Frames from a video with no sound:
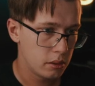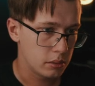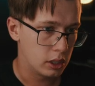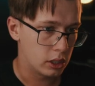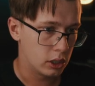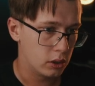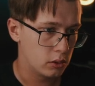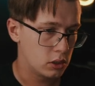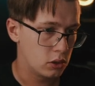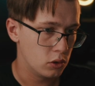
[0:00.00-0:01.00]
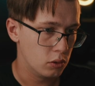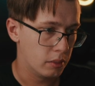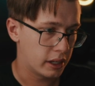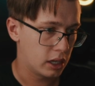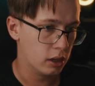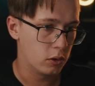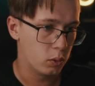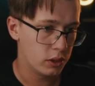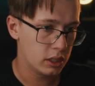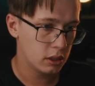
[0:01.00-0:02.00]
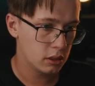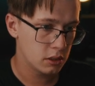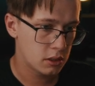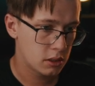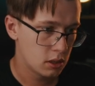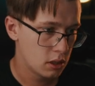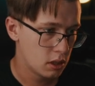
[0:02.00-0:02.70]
Gonna go to my color wheels,